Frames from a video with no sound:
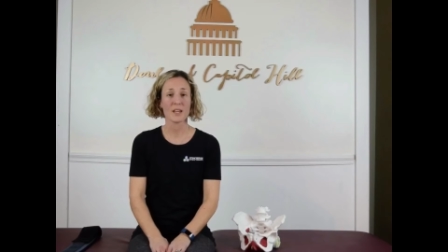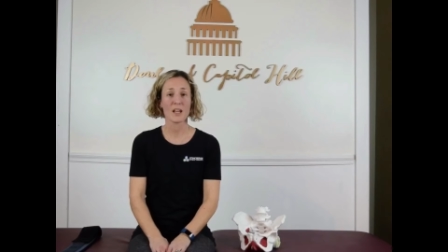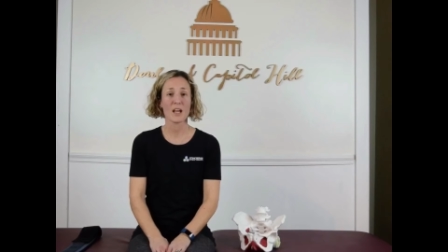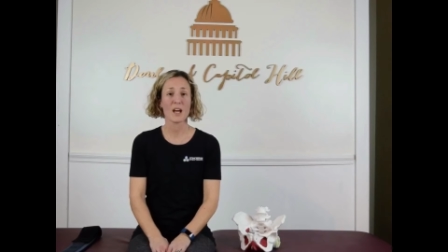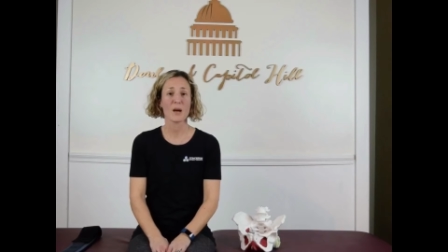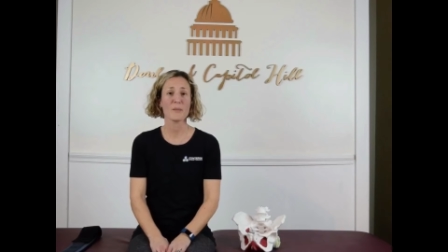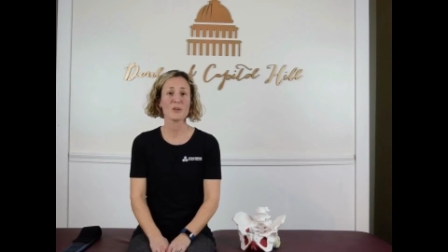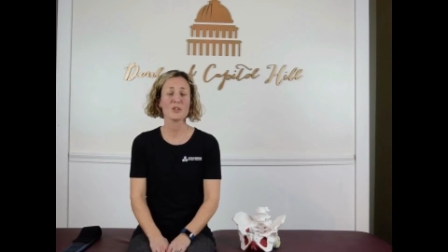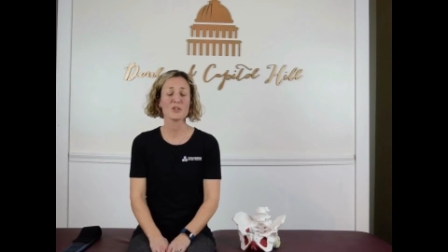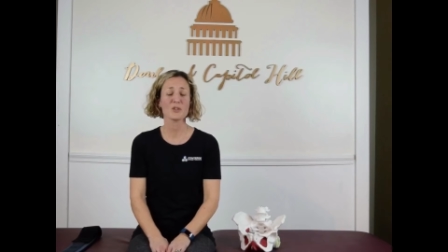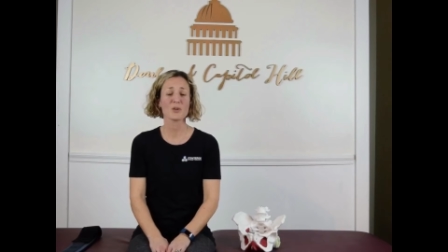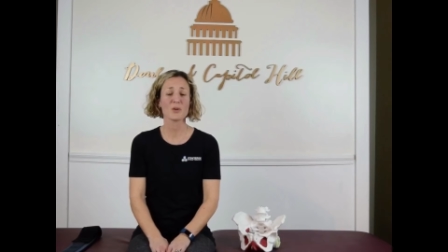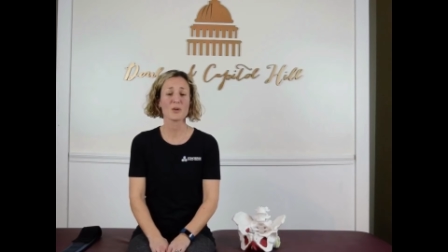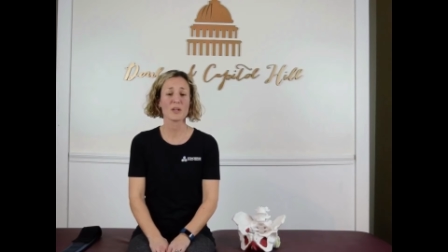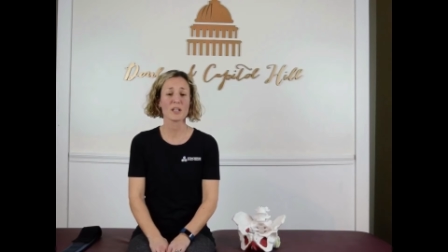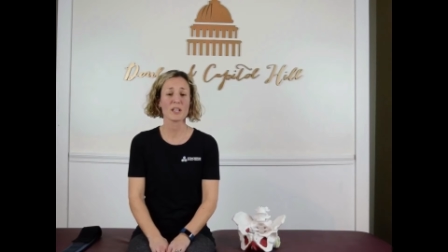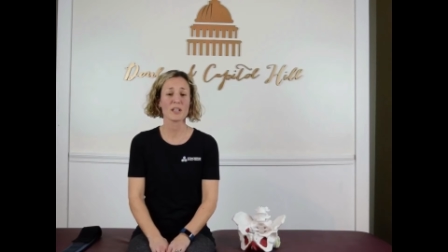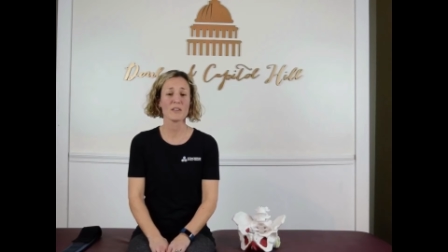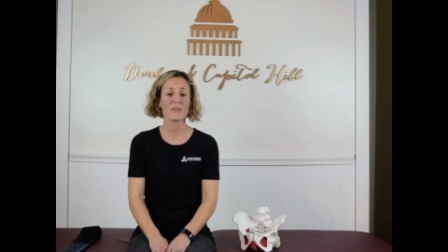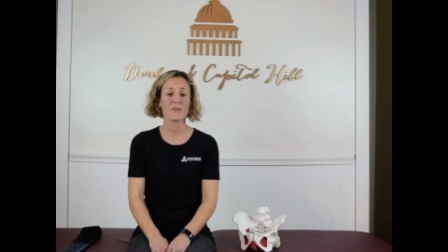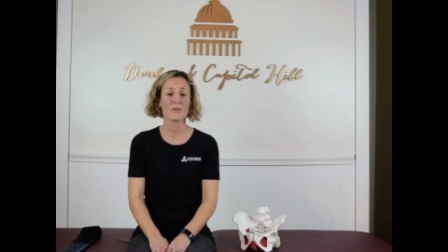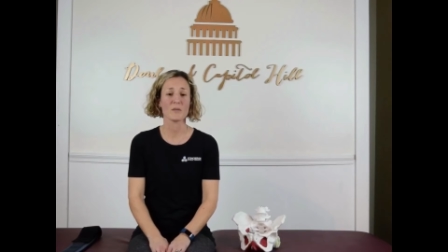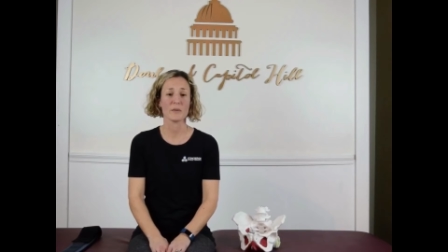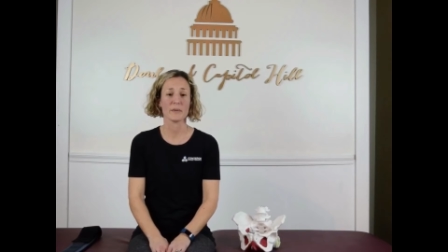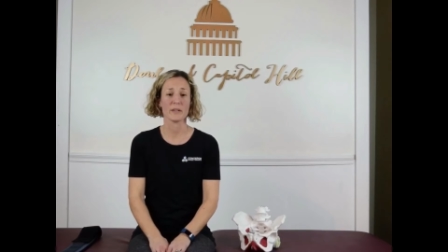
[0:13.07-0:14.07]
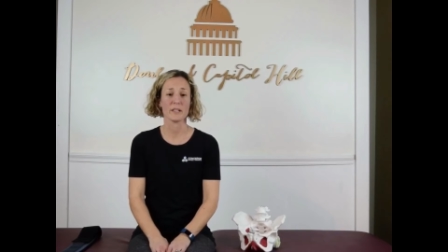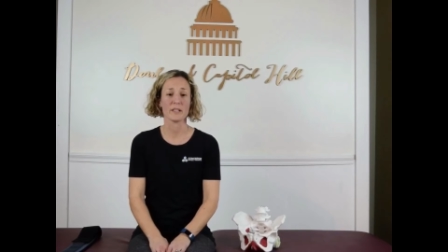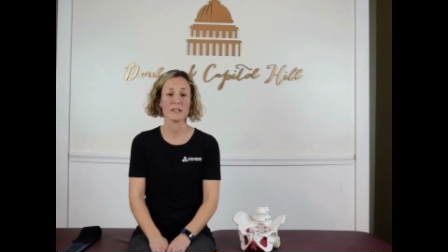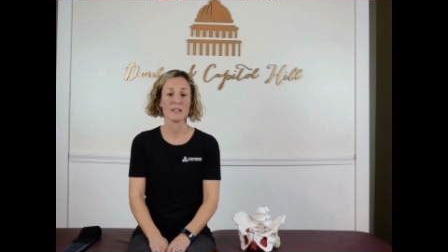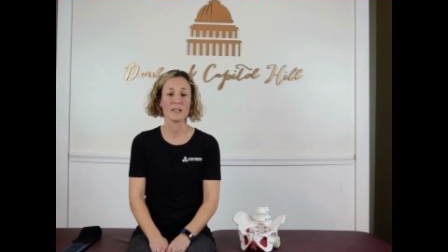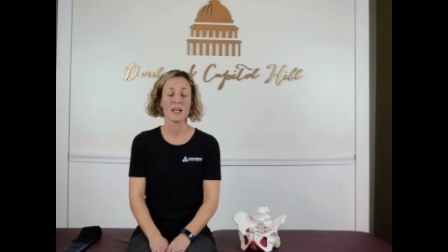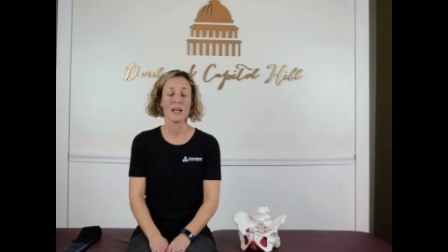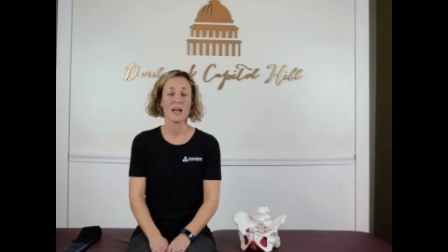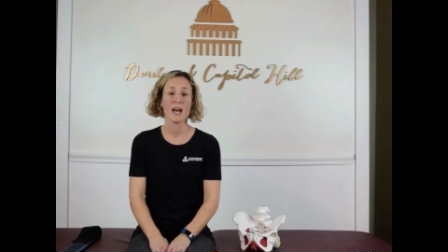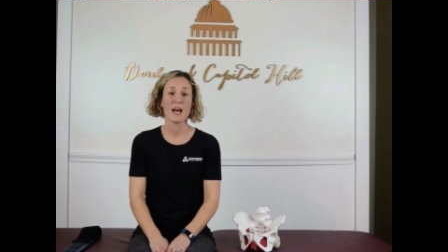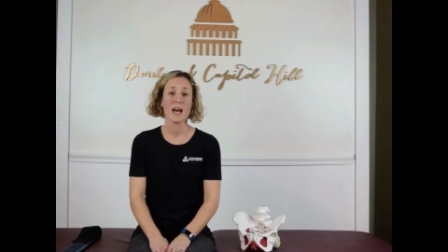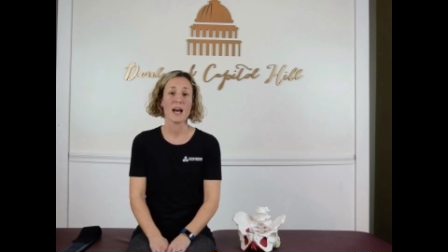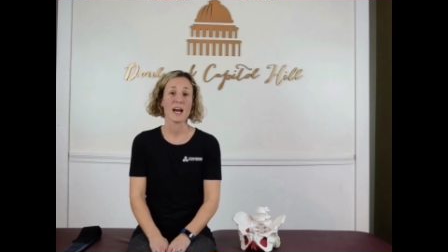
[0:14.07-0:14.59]
A majority of women
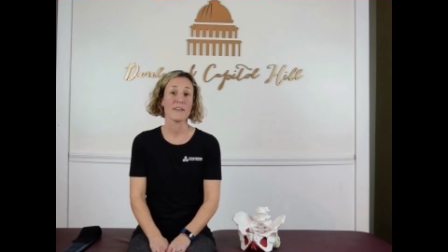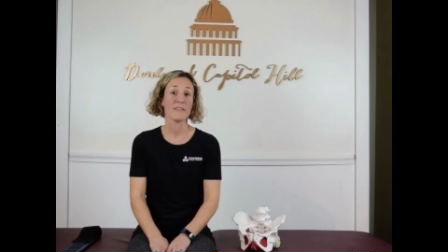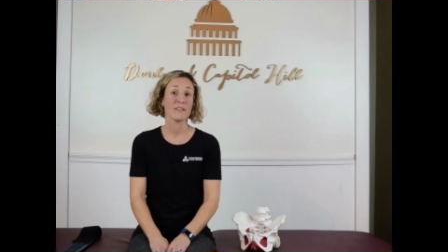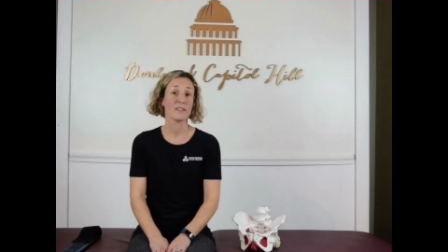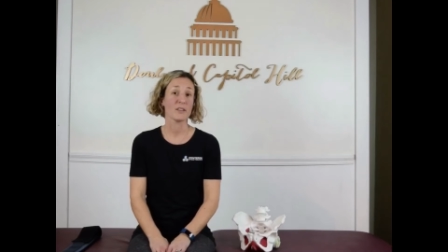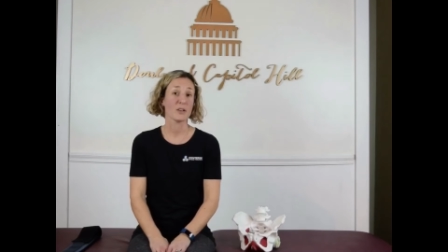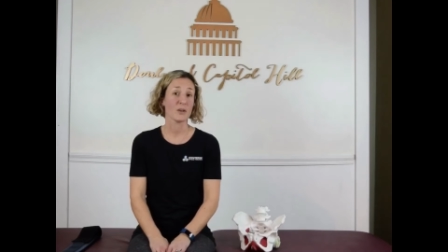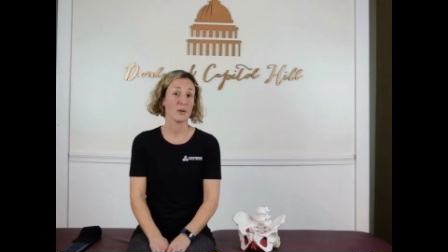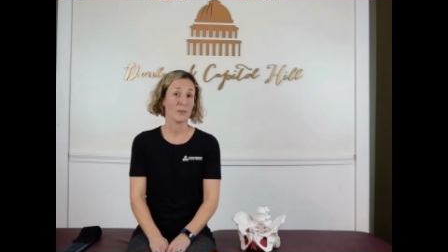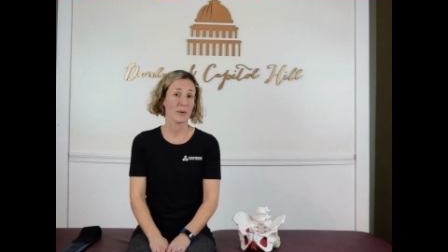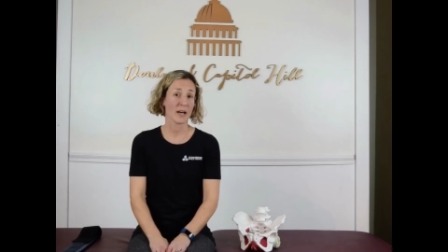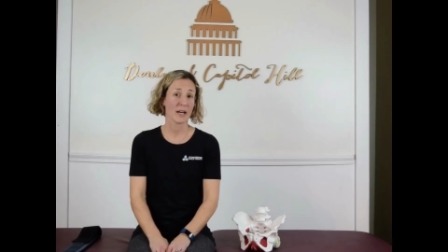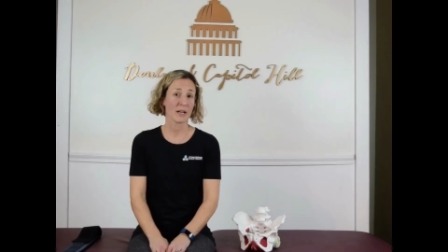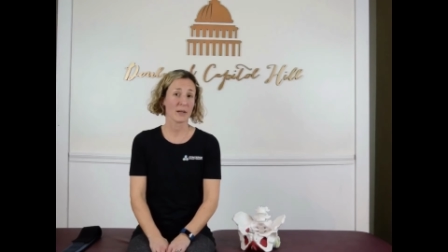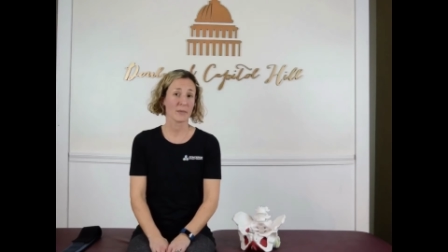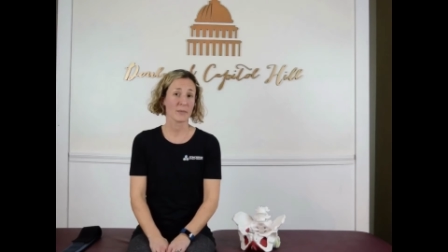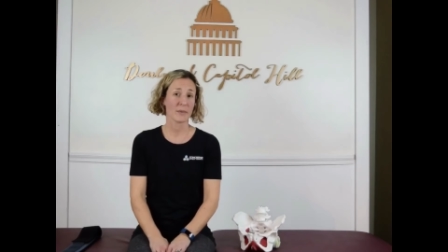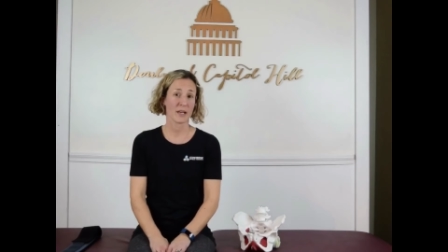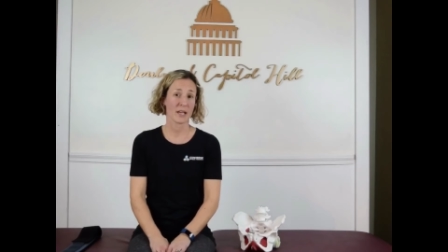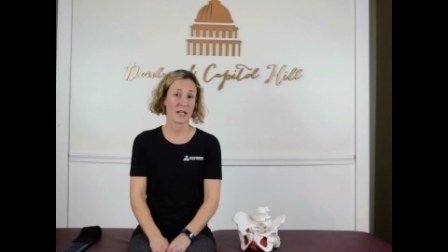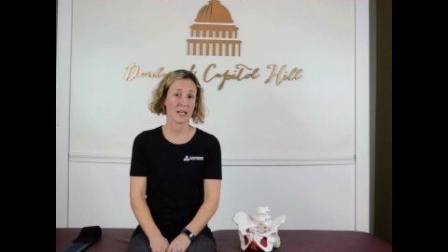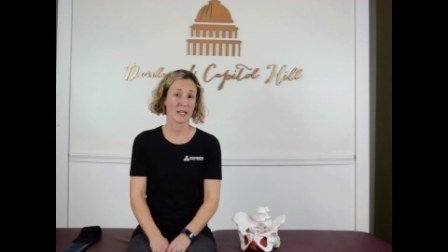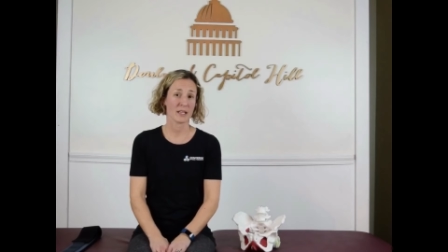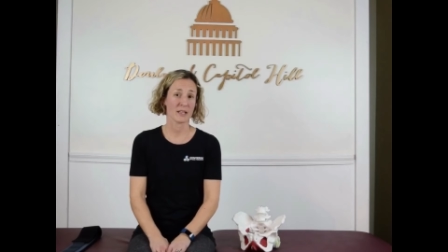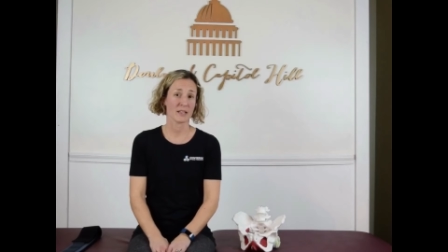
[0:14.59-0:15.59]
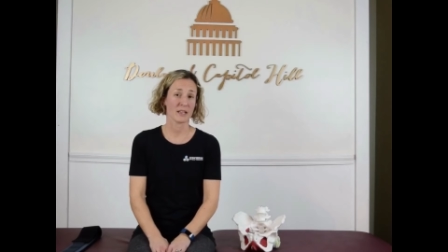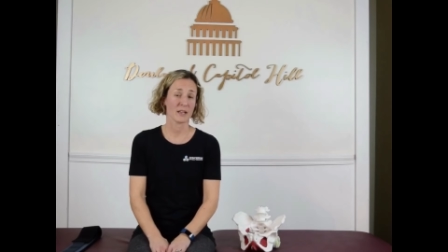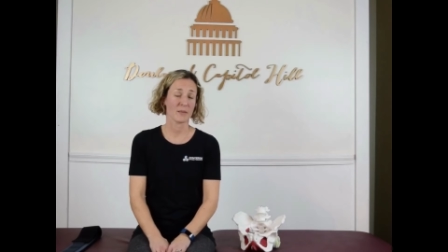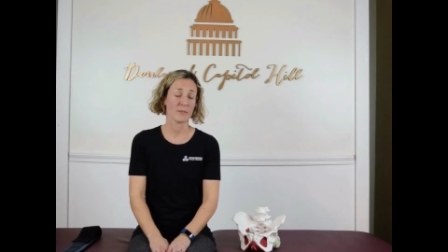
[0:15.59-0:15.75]
have low back pain